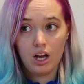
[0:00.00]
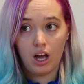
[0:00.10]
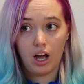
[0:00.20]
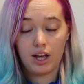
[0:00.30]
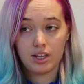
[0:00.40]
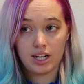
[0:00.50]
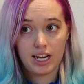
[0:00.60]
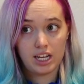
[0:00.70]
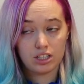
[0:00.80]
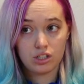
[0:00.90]
Uh, and then I
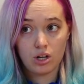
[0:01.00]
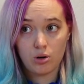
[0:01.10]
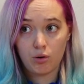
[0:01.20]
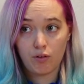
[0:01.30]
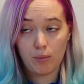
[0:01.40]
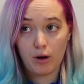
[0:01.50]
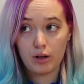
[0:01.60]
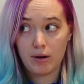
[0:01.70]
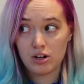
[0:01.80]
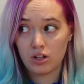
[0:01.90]
hand sewed for
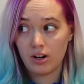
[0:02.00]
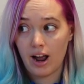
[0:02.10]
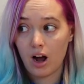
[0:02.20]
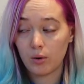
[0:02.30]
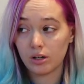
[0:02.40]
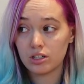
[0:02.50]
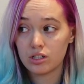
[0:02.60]
probably about another hour.